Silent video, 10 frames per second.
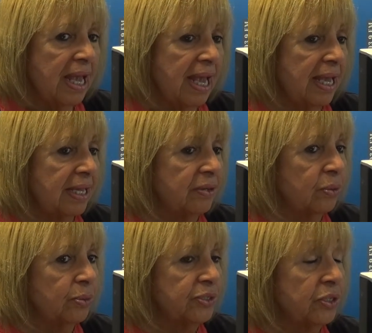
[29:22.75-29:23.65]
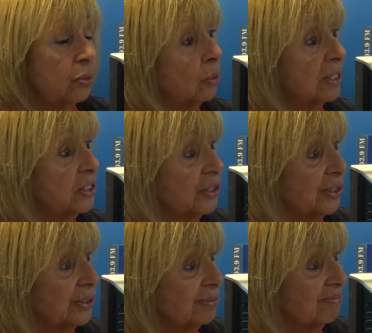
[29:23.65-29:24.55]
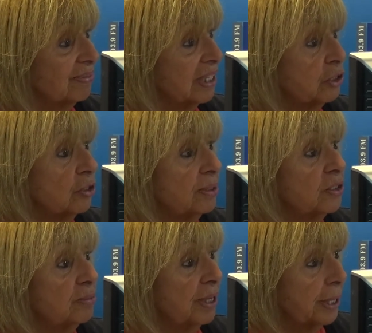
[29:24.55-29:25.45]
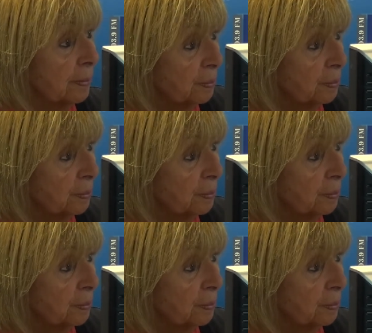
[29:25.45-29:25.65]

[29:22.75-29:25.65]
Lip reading: And also August 3rd, the tribute to Buddy.